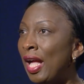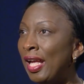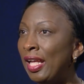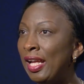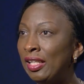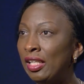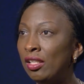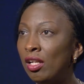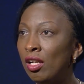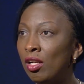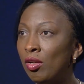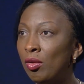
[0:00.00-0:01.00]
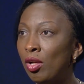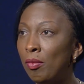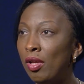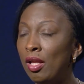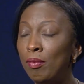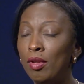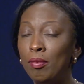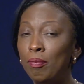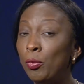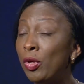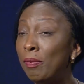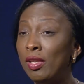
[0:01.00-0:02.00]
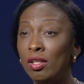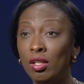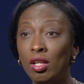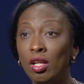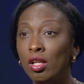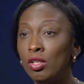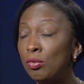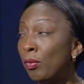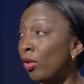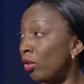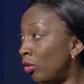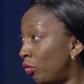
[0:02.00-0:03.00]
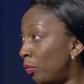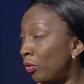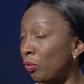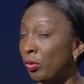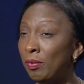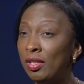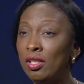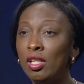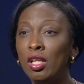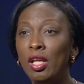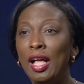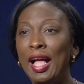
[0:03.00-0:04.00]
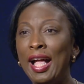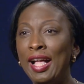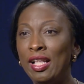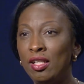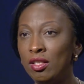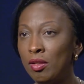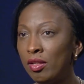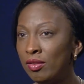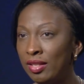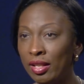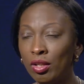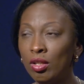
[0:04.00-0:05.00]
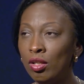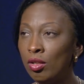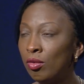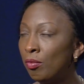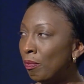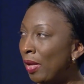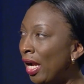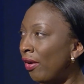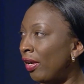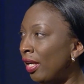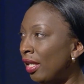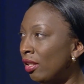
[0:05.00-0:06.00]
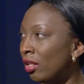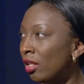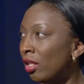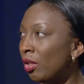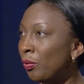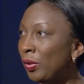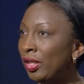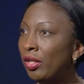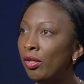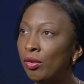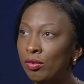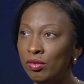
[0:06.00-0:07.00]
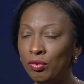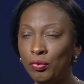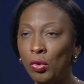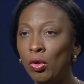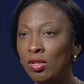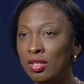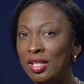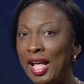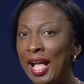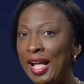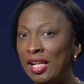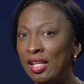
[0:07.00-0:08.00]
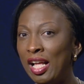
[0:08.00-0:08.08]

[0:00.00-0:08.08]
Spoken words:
I lead a small group of women, and single, married, widow, divorced, and